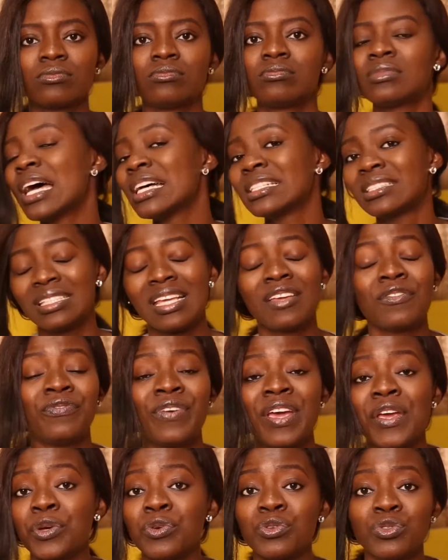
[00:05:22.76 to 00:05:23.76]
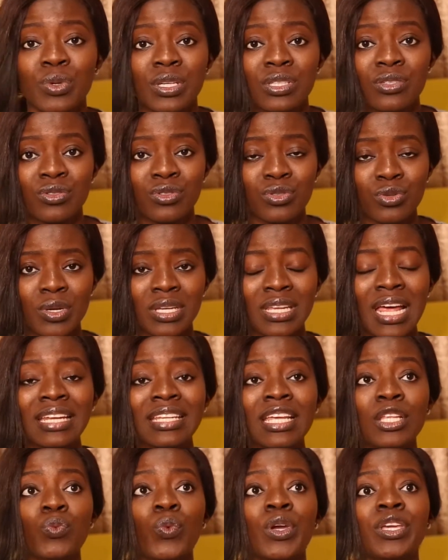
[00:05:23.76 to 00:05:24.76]
That's a very good way to do it. And
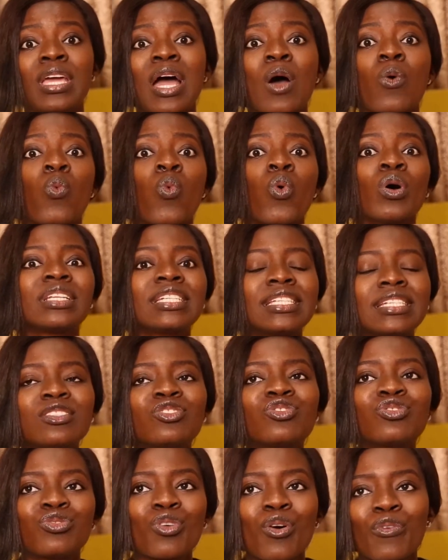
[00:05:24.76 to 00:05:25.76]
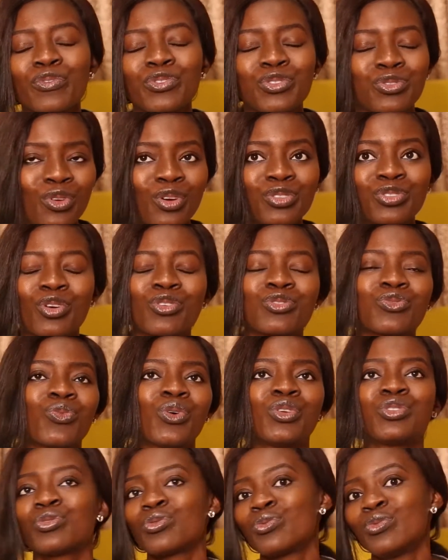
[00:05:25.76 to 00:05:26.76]
then when you're watching stuff, do not just
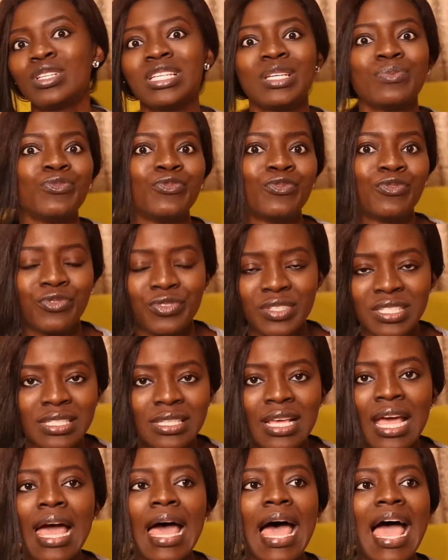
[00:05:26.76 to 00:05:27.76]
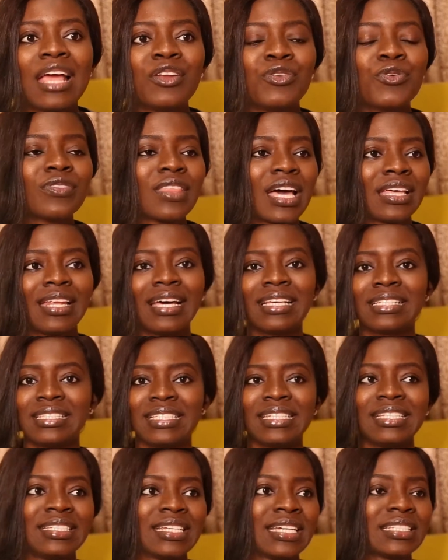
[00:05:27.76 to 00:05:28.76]
watch only movies. I know that that's
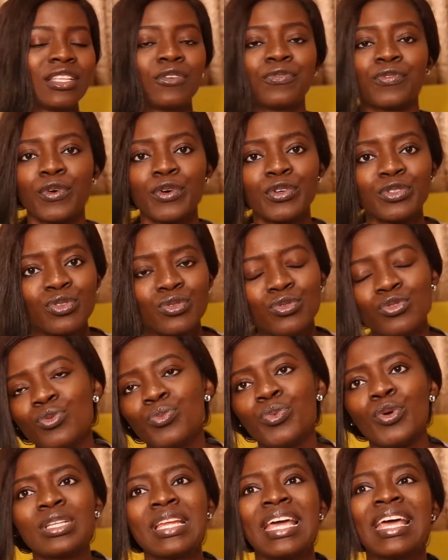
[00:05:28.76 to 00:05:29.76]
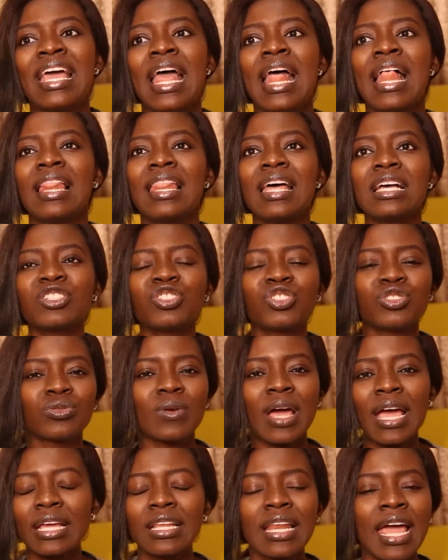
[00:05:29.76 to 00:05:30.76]
the easiest thing for us to do, but let's
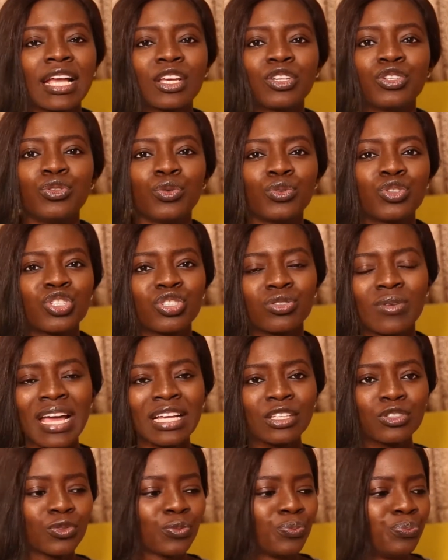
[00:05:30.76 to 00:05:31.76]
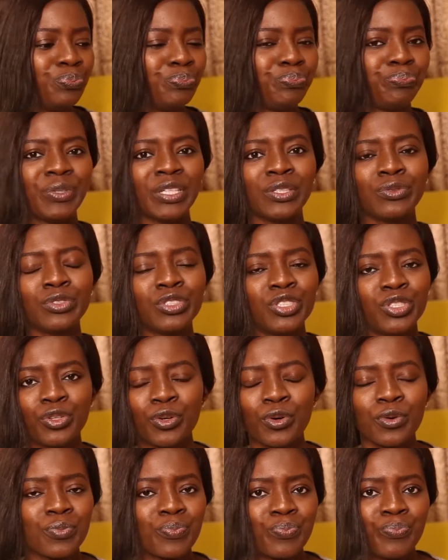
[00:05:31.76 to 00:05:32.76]
try, try to build
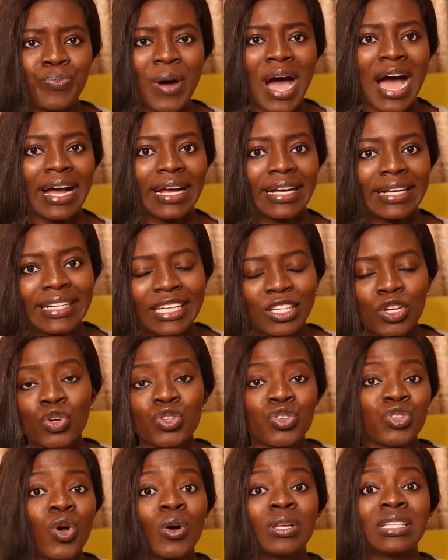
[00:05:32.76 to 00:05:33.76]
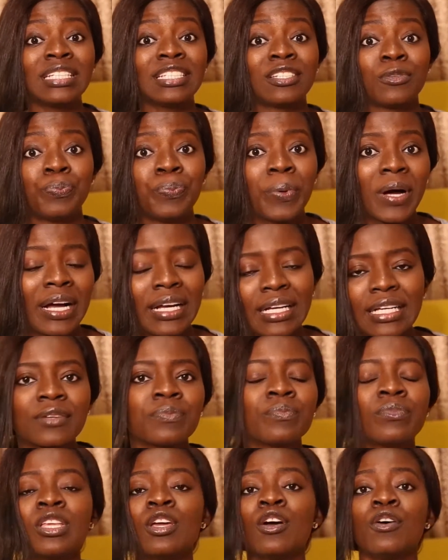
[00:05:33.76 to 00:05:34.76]
your bank, your knowledge bank,
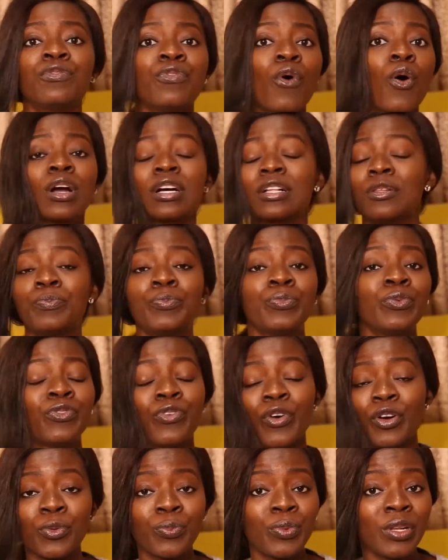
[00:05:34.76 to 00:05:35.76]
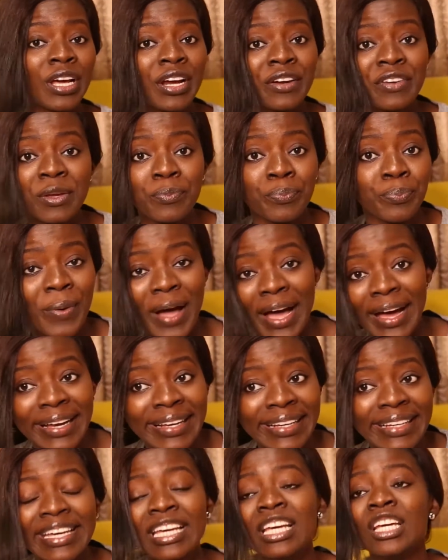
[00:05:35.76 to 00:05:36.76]
vocabulary
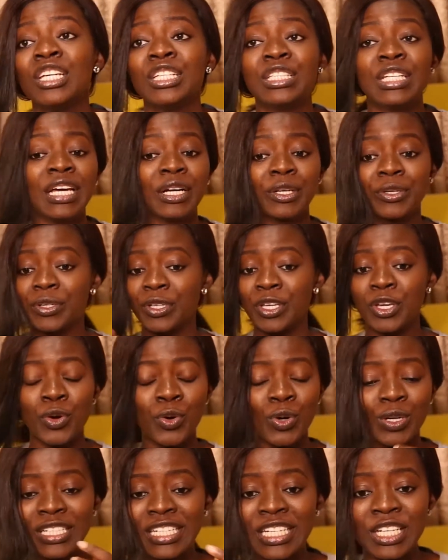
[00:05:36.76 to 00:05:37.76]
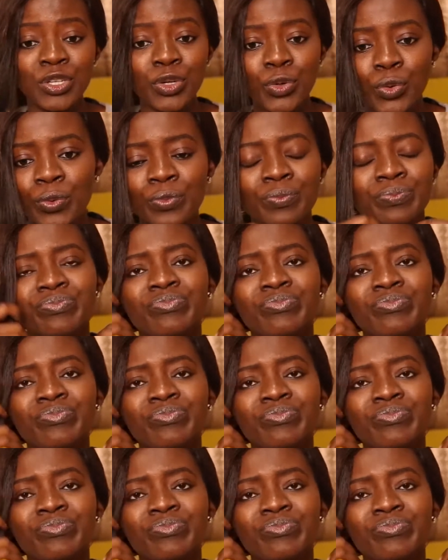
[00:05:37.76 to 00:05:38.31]
bank, your